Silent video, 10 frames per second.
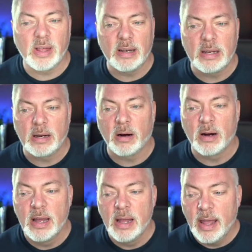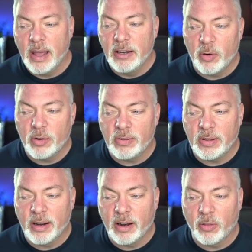here and notice
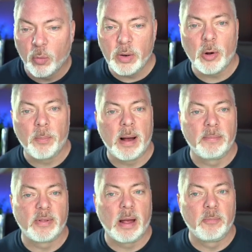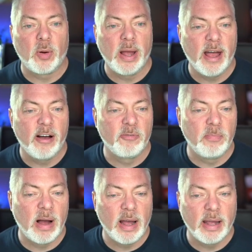yet another window pops up. So I have
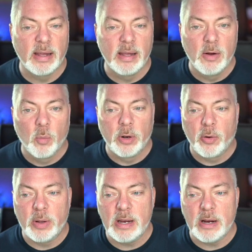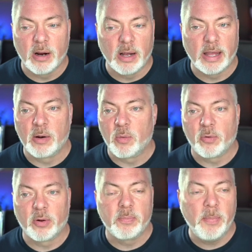my window here again,
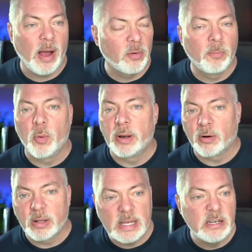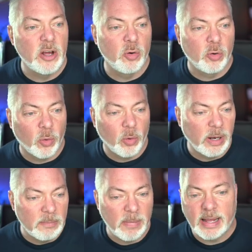whether it's PowerPoint or Keynote, or
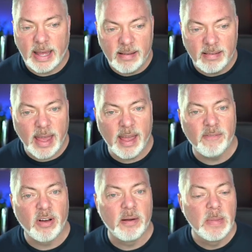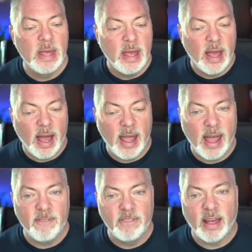in my case, Canva, I
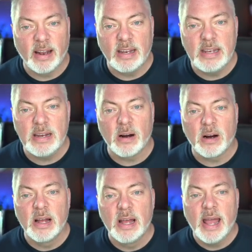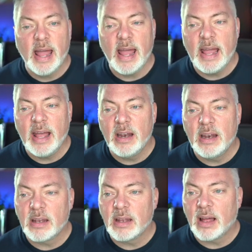have that here.
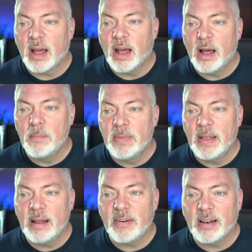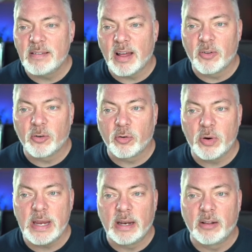And then I've got this other
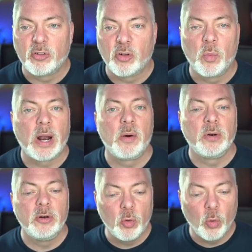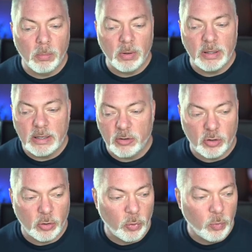screen. And so what I would normally
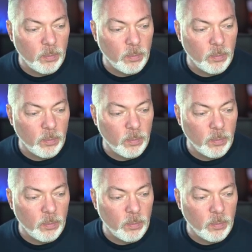do